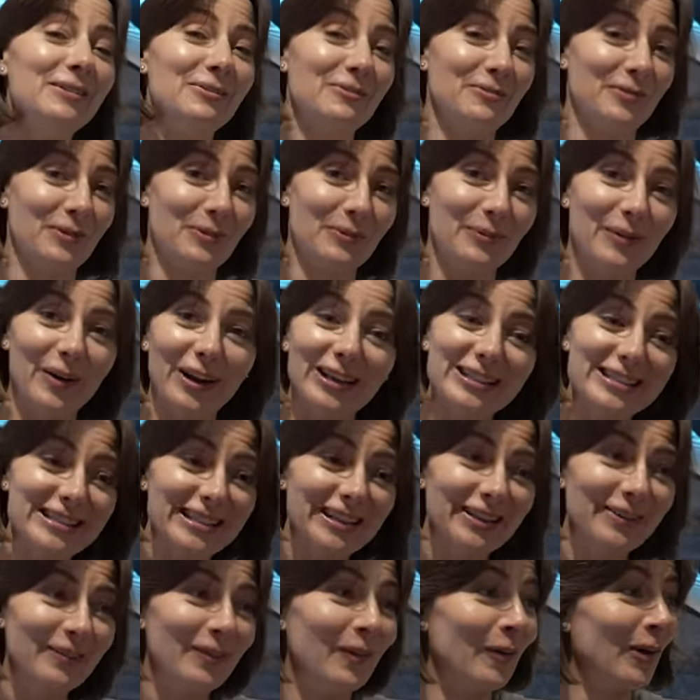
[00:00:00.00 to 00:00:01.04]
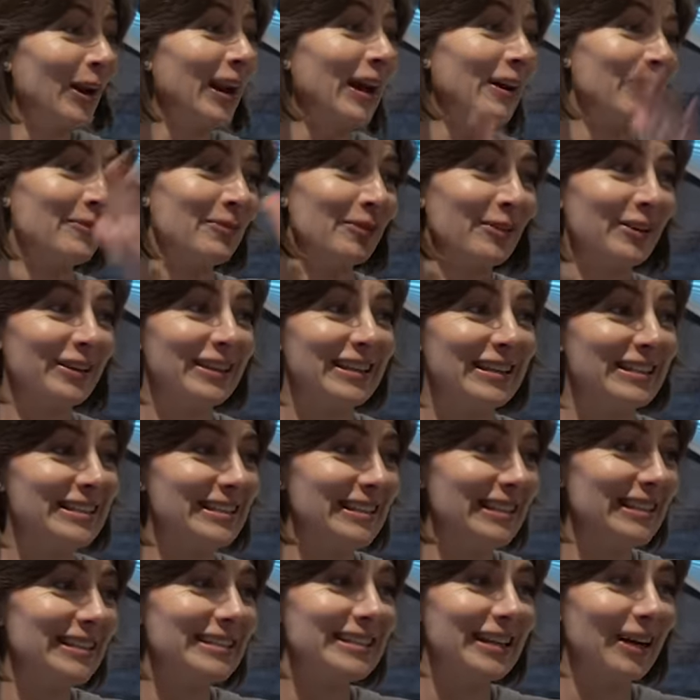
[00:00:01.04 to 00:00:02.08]
you for watching whatever this
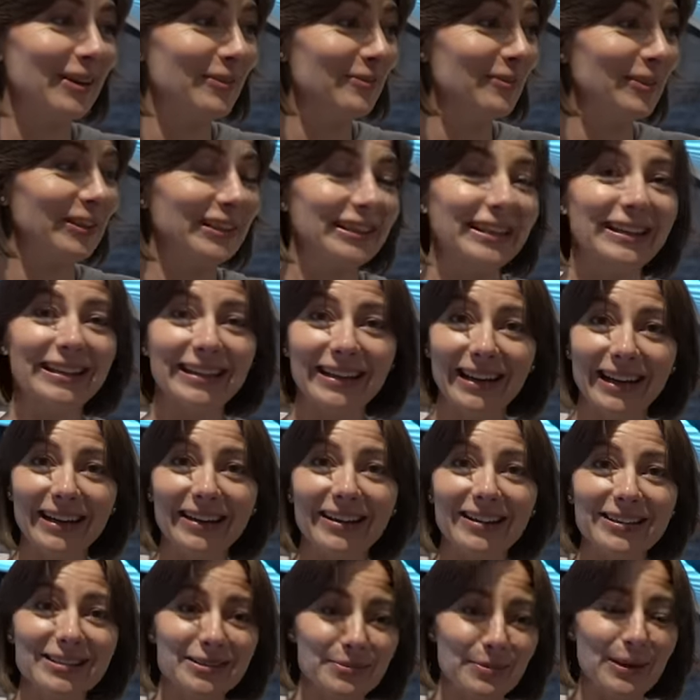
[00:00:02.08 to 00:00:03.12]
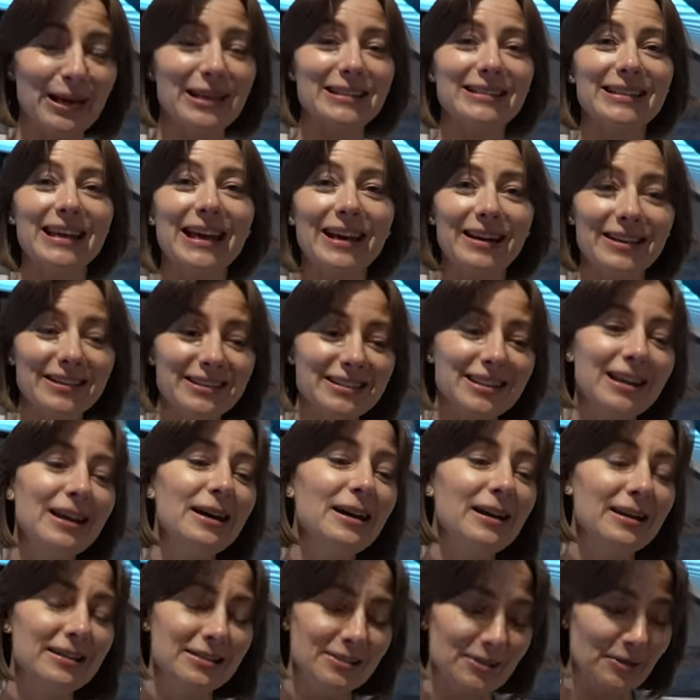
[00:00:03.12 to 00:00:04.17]
is. I feel like chaos, mass chaos,
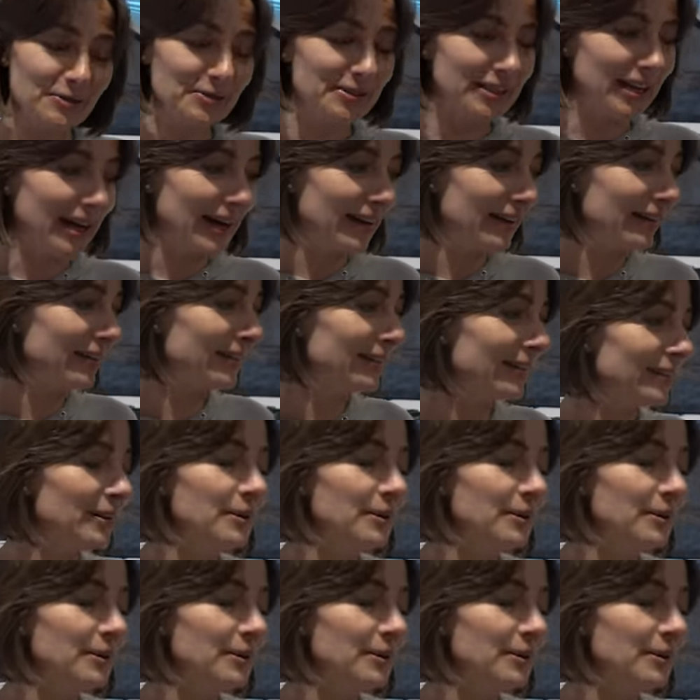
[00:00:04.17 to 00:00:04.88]
so scattered.